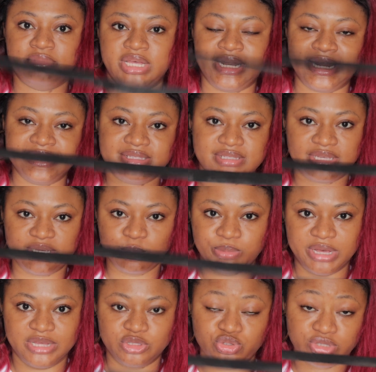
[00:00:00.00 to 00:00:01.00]
elastic
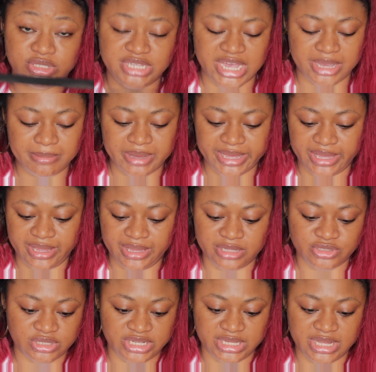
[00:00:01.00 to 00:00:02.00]
band to tie my hair
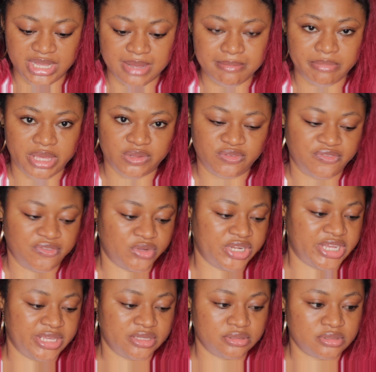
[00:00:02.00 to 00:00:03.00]
so that it can melt
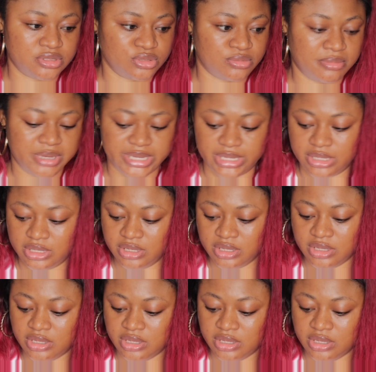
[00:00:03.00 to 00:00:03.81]
further into my